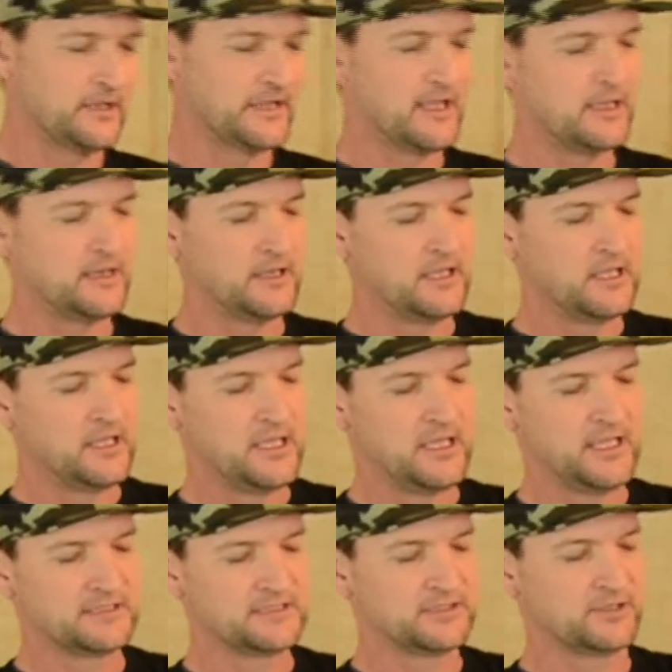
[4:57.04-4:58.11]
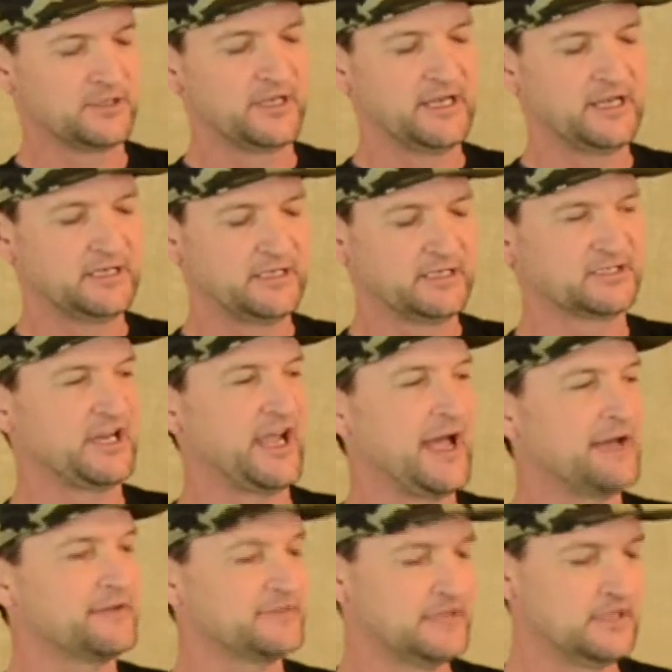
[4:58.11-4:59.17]
again, insert it into the
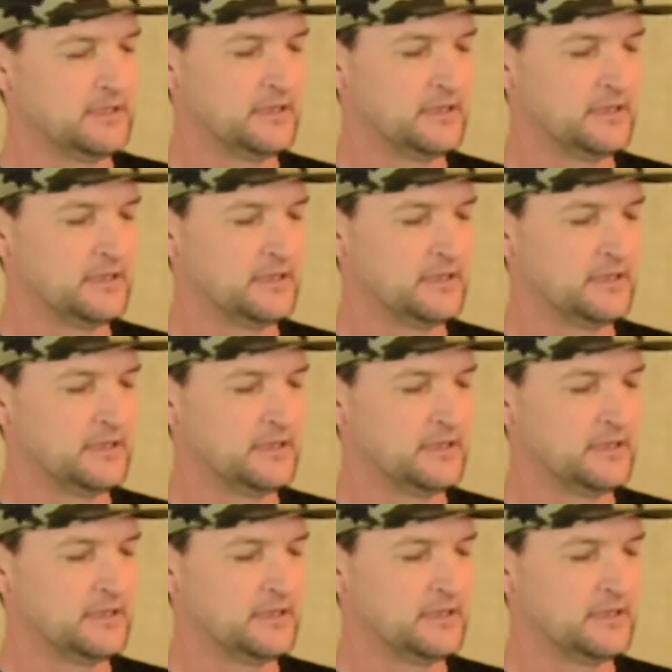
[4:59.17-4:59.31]
shaft,